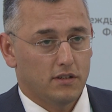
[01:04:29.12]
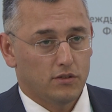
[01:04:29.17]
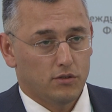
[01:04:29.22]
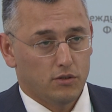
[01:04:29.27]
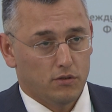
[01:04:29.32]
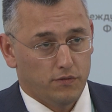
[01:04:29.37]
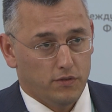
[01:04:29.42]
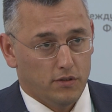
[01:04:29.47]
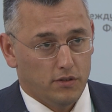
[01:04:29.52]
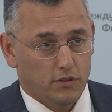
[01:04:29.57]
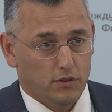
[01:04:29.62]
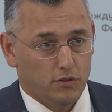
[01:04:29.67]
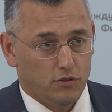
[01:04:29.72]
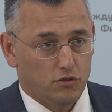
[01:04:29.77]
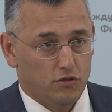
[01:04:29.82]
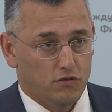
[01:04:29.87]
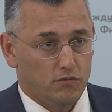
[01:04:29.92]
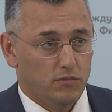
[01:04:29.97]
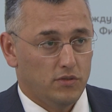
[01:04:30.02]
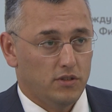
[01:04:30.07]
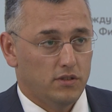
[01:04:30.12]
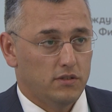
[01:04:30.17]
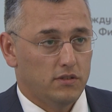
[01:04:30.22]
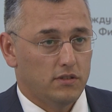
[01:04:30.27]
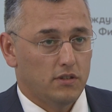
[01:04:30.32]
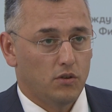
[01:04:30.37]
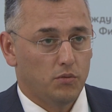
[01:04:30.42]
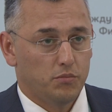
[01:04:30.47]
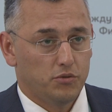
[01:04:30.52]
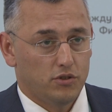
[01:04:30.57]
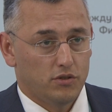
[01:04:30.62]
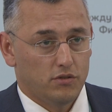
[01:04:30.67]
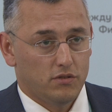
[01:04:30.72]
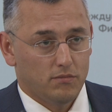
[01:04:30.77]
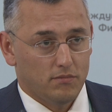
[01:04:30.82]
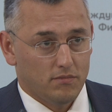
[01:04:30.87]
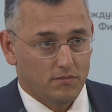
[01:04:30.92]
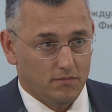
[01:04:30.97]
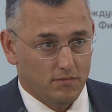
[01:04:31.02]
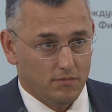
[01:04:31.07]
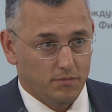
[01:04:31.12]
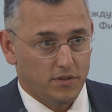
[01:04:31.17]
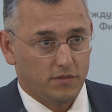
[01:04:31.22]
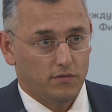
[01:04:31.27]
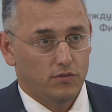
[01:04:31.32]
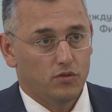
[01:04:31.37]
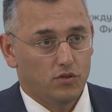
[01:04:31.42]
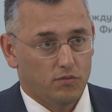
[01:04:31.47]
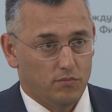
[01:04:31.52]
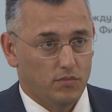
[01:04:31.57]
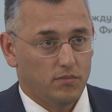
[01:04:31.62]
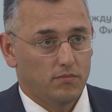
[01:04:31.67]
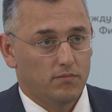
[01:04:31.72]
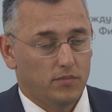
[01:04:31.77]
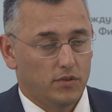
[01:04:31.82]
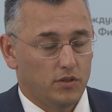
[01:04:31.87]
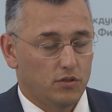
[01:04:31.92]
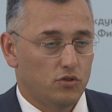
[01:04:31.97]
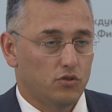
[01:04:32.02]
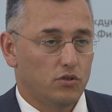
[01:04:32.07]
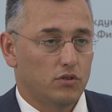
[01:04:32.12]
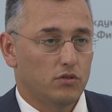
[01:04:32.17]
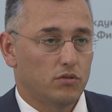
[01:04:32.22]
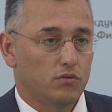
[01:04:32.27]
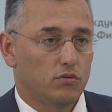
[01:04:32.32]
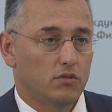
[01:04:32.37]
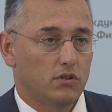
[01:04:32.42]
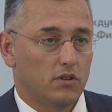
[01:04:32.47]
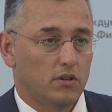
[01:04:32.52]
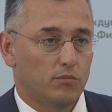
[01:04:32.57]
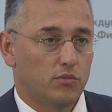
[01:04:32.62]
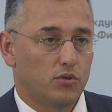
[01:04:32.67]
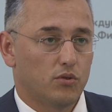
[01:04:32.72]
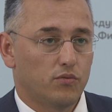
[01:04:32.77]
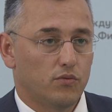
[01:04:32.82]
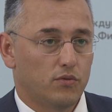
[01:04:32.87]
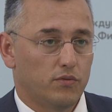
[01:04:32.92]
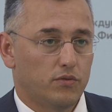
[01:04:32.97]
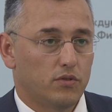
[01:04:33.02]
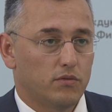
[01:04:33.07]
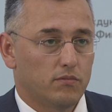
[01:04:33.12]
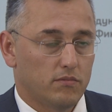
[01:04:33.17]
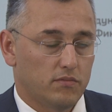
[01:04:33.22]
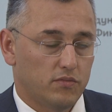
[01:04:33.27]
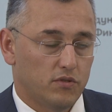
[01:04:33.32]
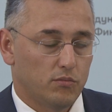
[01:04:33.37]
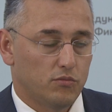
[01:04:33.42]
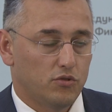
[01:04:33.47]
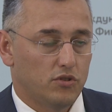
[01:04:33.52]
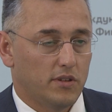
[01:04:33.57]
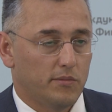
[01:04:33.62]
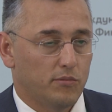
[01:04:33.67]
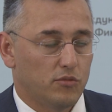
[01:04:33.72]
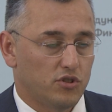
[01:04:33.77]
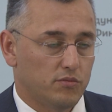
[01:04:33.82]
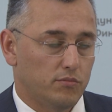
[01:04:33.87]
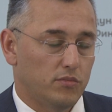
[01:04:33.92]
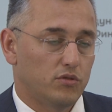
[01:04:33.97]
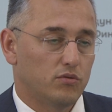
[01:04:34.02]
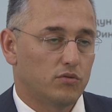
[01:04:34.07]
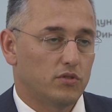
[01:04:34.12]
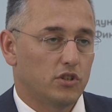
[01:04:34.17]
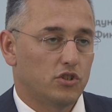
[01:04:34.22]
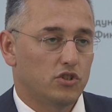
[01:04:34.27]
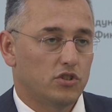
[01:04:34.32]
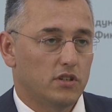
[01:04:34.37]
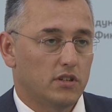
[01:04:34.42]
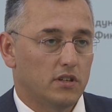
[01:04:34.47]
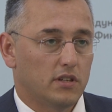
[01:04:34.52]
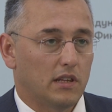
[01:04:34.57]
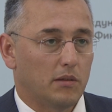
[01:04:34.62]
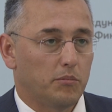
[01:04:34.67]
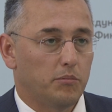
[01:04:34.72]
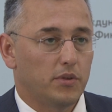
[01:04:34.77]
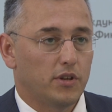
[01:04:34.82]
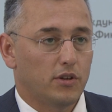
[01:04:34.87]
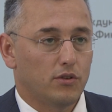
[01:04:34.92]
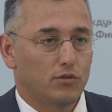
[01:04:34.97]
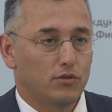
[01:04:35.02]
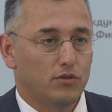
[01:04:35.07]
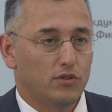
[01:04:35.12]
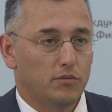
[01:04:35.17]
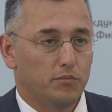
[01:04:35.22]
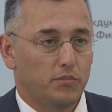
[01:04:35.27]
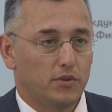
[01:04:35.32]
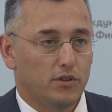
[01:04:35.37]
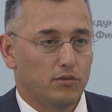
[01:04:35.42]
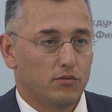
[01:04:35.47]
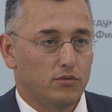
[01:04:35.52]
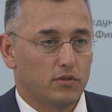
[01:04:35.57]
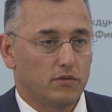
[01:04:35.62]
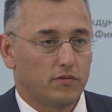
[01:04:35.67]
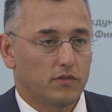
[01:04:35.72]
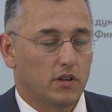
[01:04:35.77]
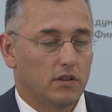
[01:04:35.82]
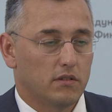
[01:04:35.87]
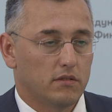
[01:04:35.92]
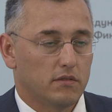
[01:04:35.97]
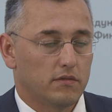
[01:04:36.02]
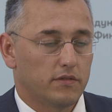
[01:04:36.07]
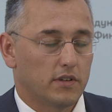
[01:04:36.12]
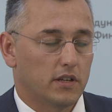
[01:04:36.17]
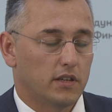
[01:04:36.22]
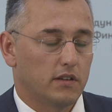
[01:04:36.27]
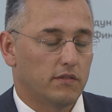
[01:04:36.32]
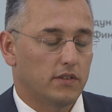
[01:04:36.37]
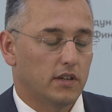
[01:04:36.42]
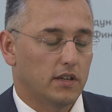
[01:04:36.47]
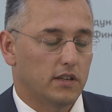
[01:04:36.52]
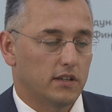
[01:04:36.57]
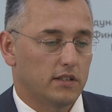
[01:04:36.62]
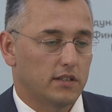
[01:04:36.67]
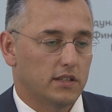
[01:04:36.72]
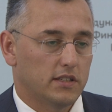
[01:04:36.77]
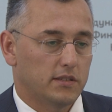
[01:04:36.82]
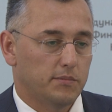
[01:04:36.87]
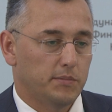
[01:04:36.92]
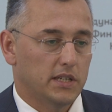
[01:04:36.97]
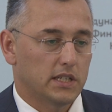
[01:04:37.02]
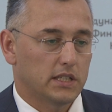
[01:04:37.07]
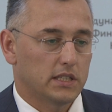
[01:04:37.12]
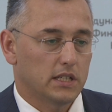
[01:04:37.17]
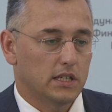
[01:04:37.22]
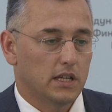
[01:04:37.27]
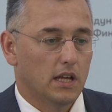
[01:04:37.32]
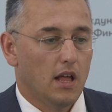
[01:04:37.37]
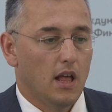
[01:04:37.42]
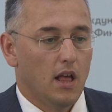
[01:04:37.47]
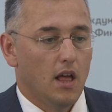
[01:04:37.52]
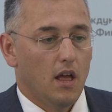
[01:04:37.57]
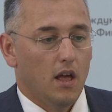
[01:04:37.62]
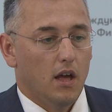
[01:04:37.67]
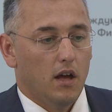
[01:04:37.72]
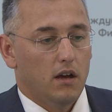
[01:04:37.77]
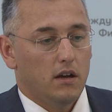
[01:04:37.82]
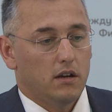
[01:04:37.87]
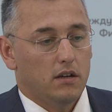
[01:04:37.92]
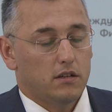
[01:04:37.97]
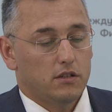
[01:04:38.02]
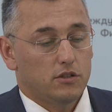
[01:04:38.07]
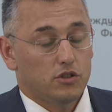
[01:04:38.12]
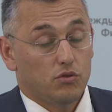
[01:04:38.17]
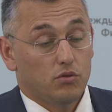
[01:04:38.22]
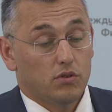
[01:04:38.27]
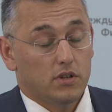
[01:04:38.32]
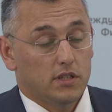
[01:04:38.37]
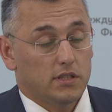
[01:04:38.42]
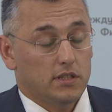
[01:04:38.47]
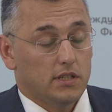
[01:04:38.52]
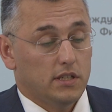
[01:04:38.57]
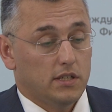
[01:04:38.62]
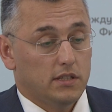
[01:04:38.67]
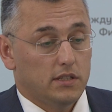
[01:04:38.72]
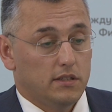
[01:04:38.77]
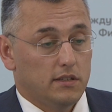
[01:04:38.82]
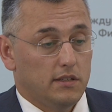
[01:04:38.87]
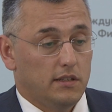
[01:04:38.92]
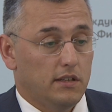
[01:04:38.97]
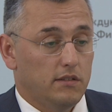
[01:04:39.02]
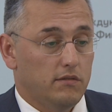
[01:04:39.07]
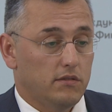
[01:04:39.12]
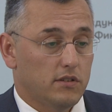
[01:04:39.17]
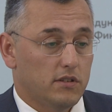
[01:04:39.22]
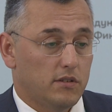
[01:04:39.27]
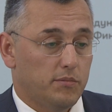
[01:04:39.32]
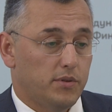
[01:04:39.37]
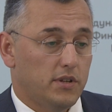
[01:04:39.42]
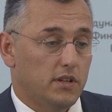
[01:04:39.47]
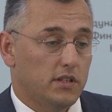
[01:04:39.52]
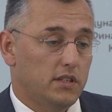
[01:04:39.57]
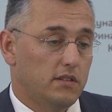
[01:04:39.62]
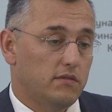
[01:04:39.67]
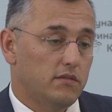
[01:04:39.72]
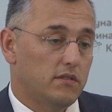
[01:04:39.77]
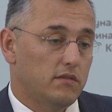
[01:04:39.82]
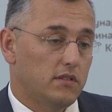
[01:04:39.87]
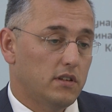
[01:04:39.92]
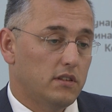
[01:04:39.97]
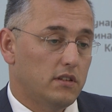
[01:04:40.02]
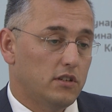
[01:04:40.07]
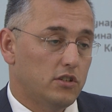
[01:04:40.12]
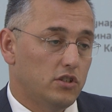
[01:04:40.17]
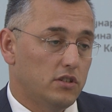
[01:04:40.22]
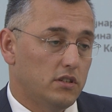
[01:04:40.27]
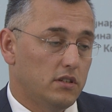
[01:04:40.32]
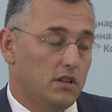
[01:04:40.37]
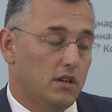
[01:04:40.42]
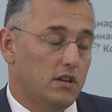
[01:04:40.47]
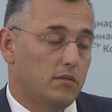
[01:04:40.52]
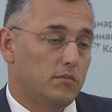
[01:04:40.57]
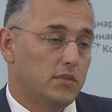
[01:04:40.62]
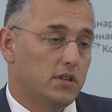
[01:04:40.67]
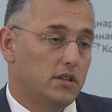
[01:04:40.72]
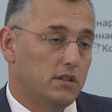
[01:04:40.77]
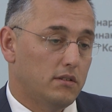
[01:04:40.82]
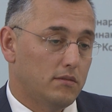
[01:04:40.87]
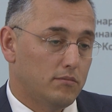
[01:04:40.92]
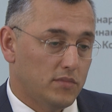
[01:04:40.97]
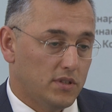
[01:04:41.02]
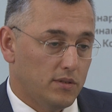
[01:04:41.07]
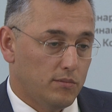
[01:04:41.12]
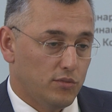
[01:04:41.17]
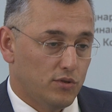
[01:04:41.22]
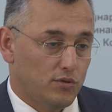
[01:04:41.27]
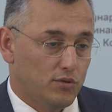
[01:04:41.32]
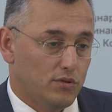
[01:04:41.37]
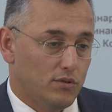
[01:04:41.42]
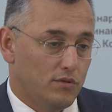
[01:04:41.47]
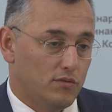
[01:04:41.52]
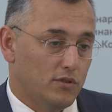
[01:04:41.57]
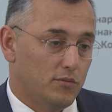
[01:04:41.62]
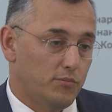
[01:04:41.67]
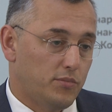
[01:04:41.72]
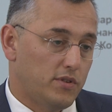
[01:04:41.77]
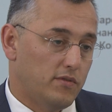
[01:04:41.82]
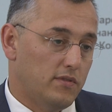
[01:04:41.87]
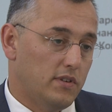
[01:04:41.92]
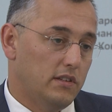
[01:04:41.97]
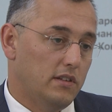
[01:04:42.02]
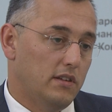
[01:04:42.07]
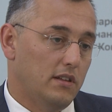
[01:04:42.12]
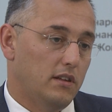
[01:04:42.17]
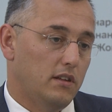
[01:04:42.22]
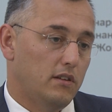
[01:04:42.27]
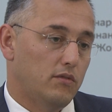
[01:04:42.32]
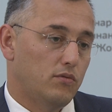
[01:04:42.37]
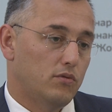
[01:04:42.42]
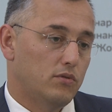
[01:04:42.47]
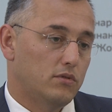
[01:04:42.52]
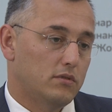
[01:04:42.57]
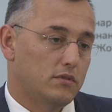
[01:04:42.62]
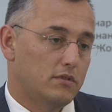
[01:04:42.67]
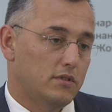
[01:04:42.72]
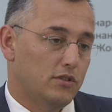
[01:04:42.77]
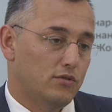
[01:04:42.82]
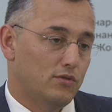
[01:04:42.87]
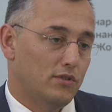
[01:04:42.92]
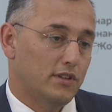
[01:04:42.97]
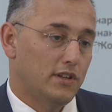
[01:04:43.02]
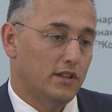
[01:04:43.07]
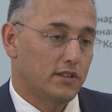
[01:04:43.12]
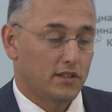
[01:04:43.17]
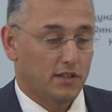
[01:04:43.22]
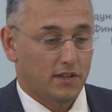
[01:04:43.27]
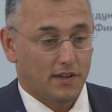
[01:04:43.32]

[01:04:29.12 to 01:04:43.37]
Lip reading: will grow by 4 or 5%. And I hope we'll have another calibration together with the business community specifying for transition periods. As for the studies